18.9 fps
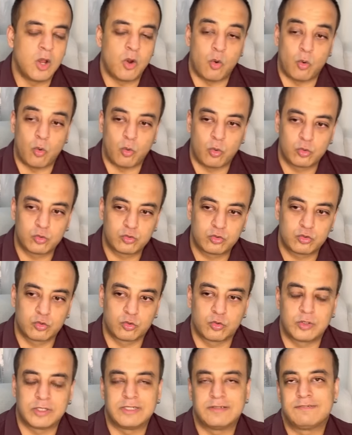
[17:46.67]

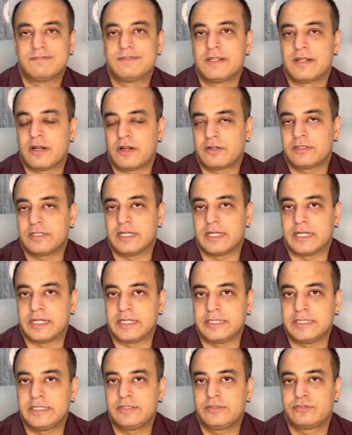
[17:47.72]
also if there are
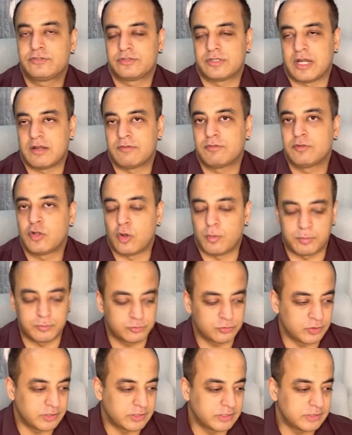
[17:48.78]
any travel
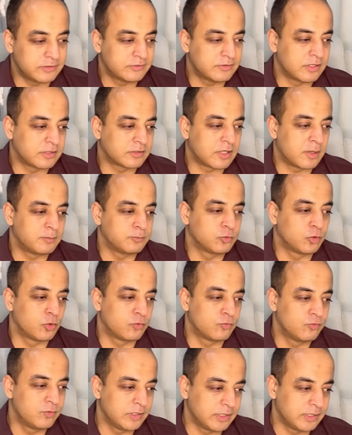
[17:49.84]
opportunities that come your
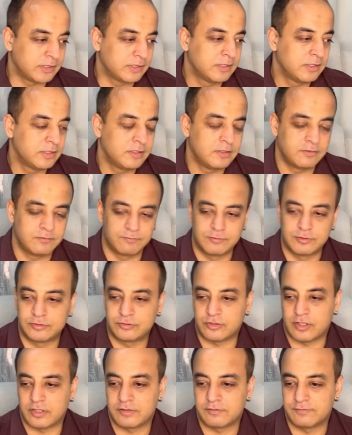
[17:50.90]
way which
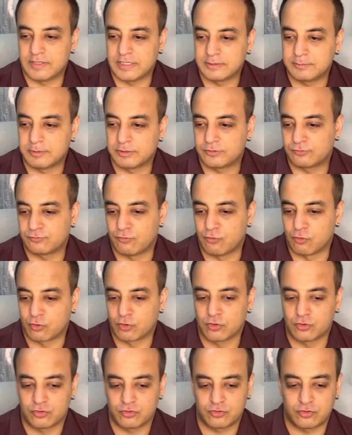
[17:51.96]
are very much
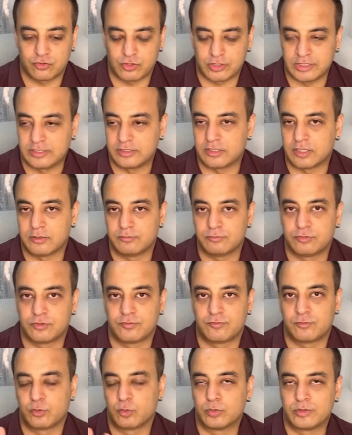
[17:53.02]
focused in terms
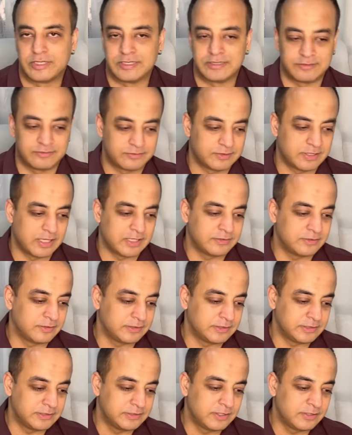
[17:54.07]
of two things
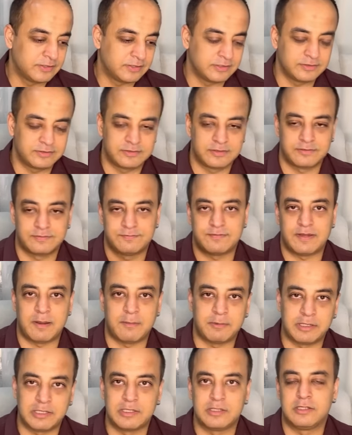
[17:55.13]
either it's a
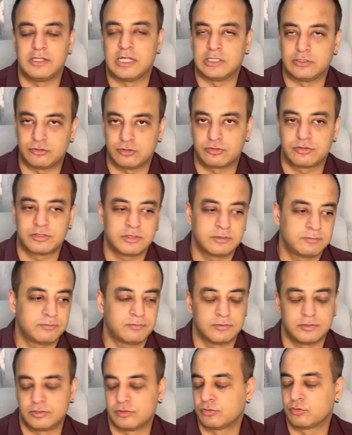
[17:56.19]
family leisure trip
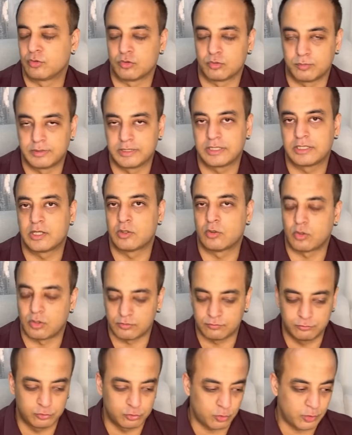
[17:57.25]
it is going to bring in a lot
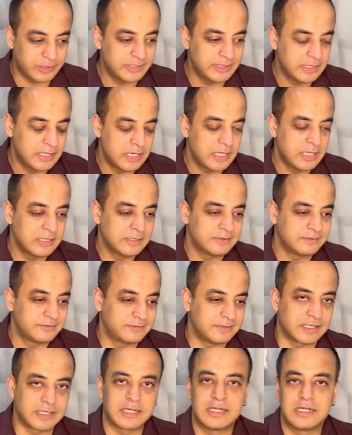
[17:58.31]
of joy
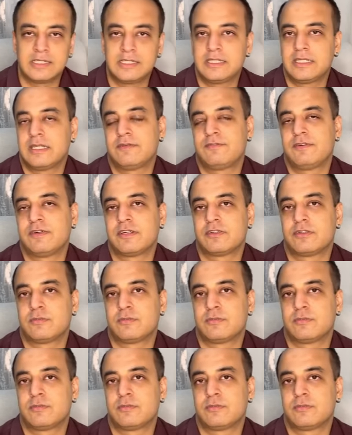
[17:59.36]
Secondly, if it is